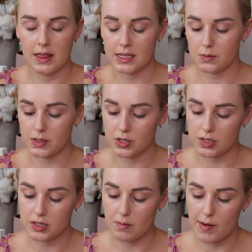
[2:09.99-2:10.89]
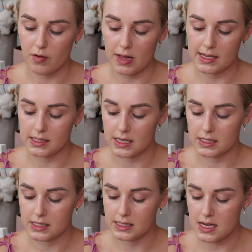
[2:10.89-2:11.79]
This one's just the Mineralized
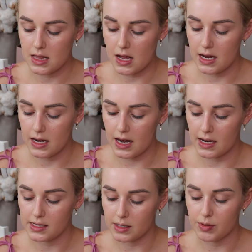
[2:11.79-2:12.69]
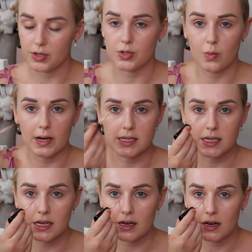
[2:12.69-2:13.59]
Concealer in
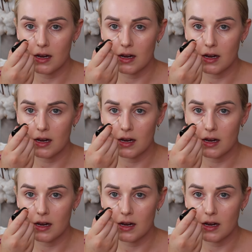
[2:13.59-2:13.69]
NW20,